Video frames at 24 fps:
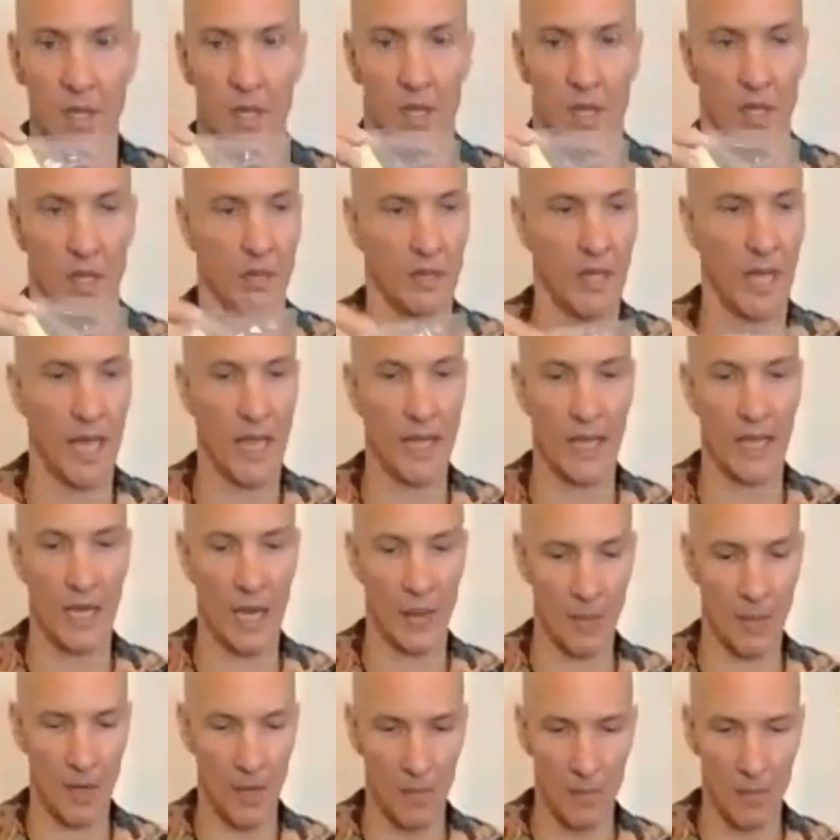Like, and I'm
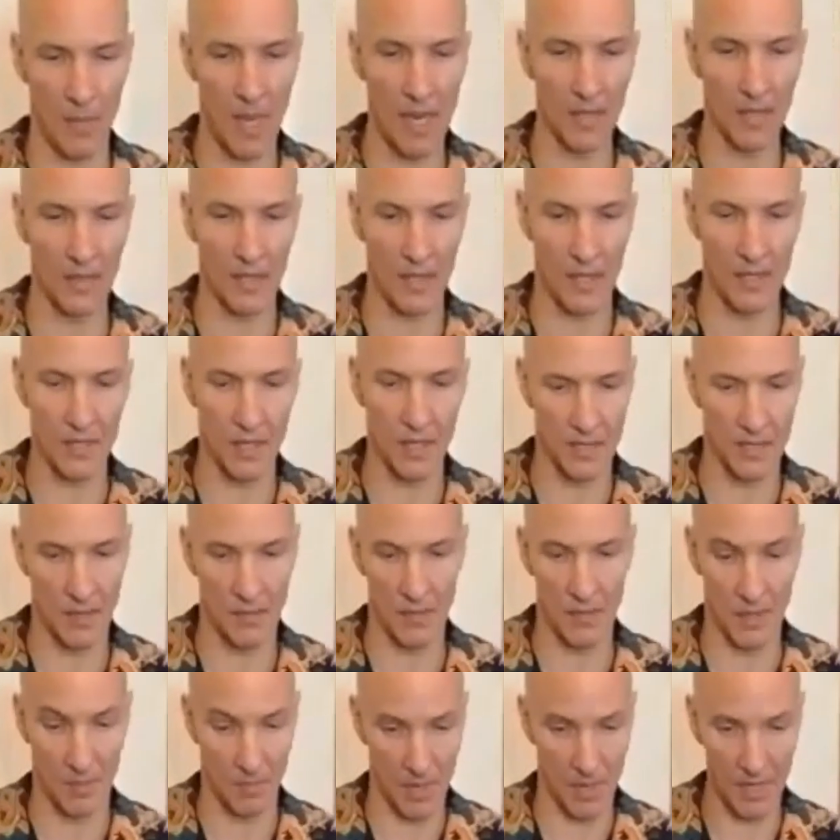gonna make this, because I'm
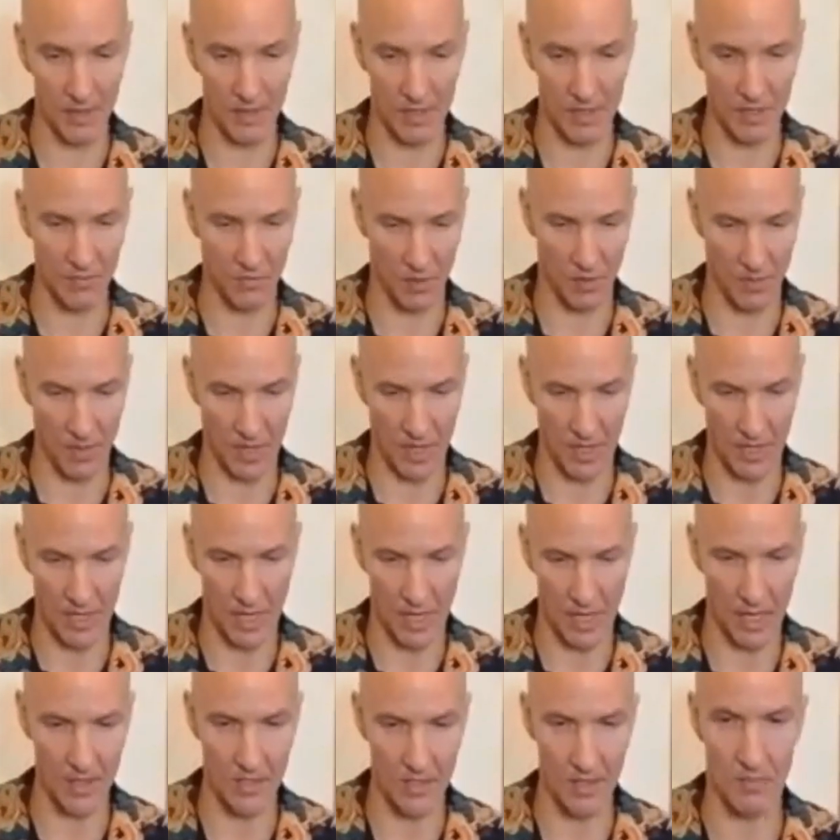gonna make this for me
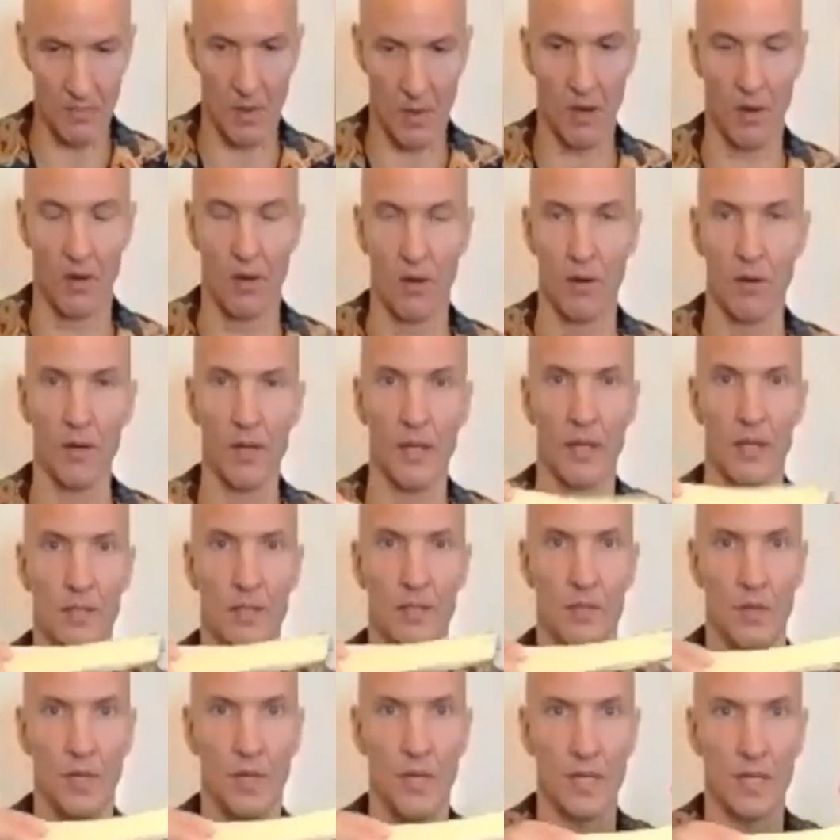today and tomorrow,
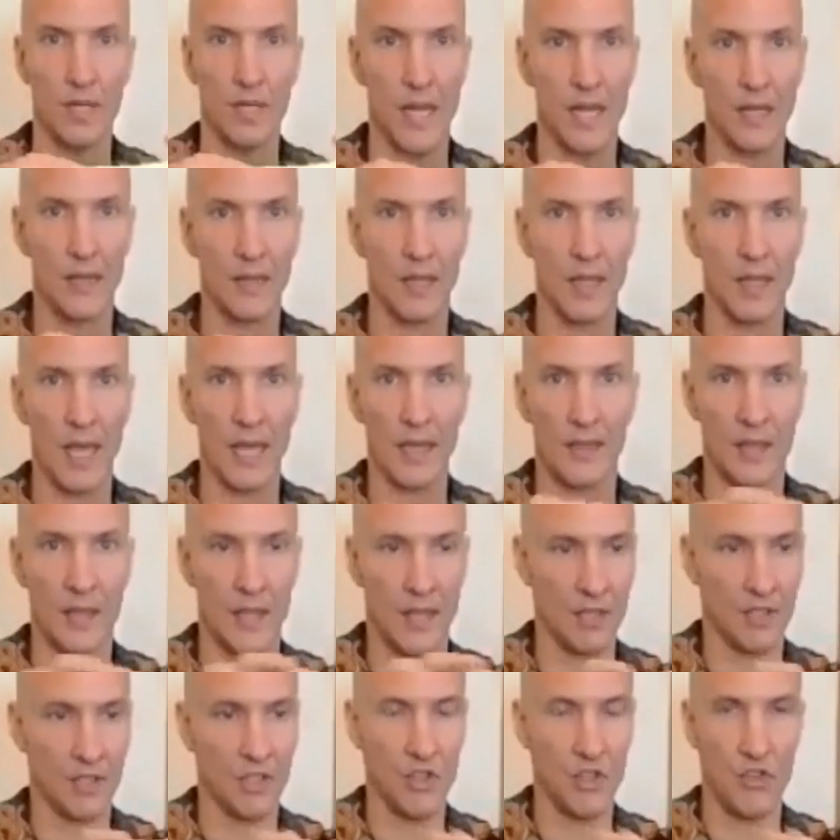is we're gonna take like the
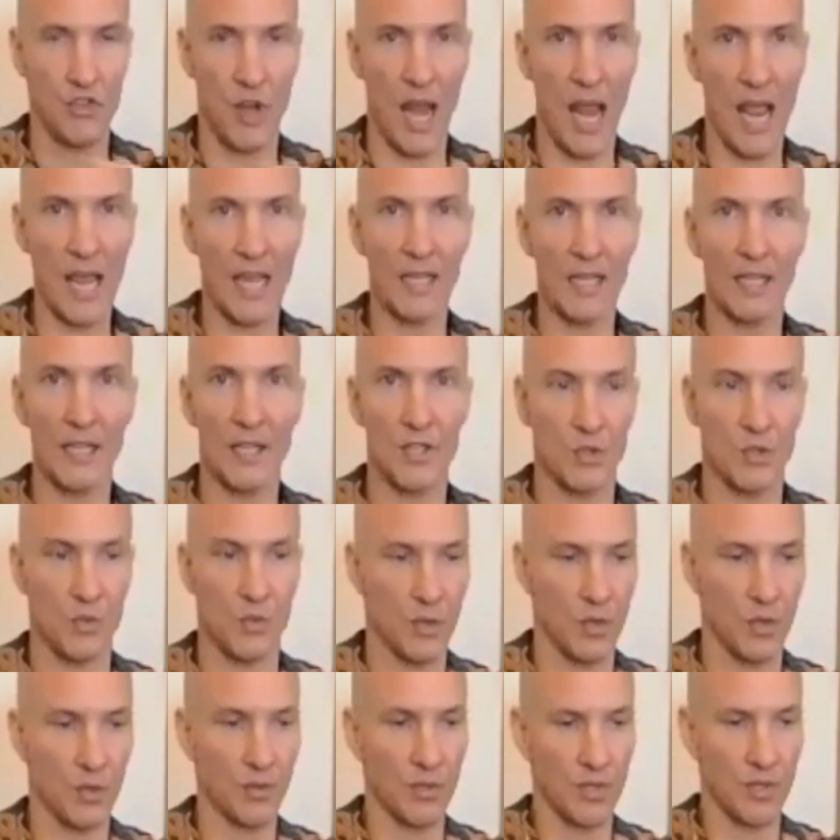astragalus
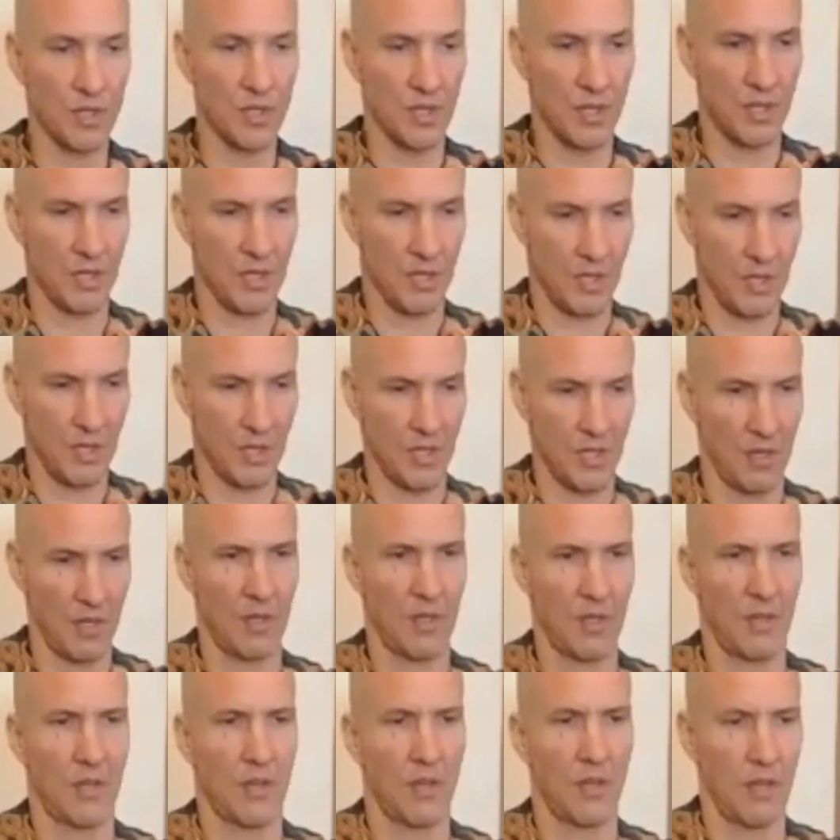roots,
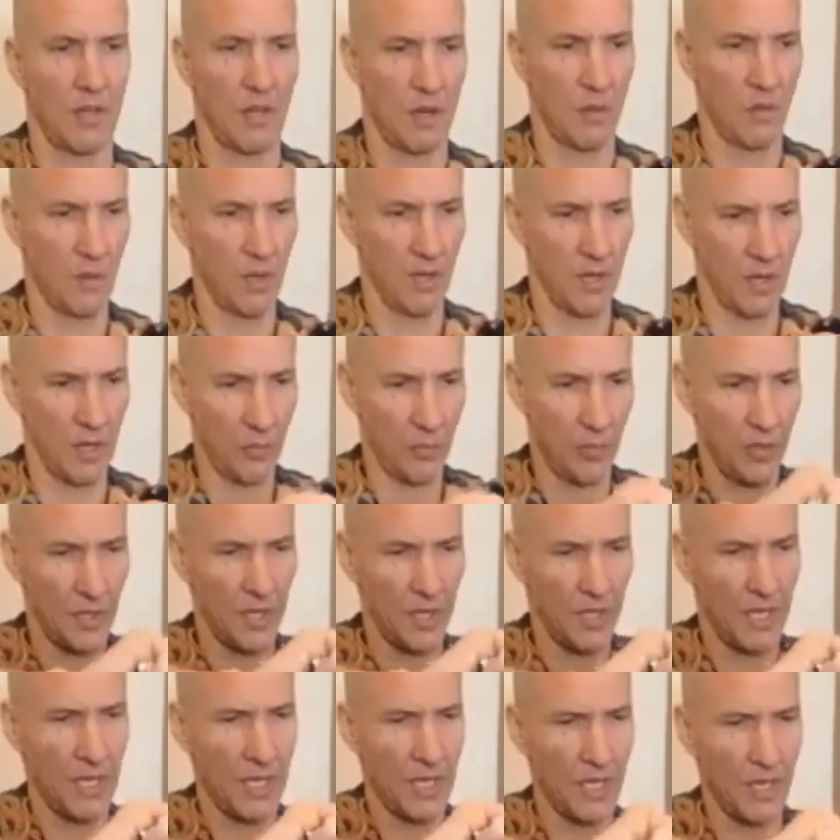and we're gonna put
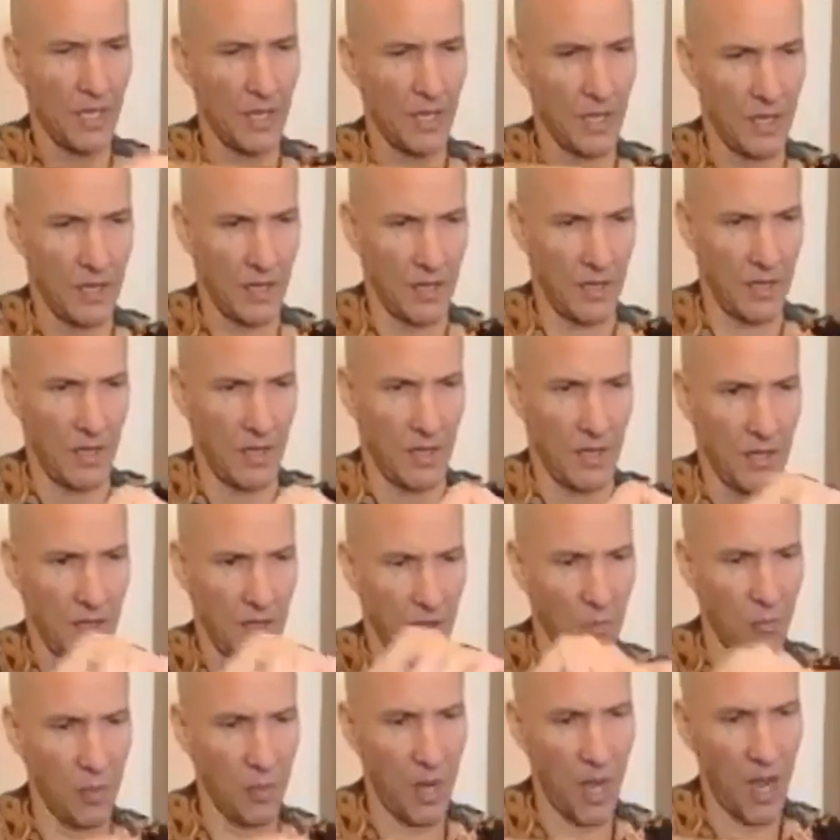it in
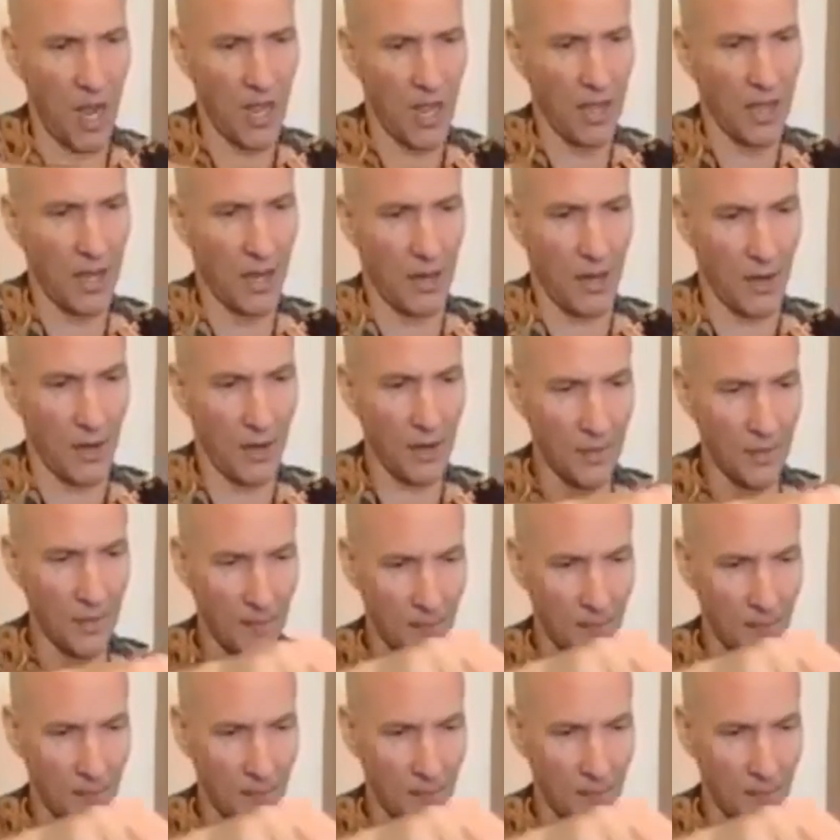the pot here.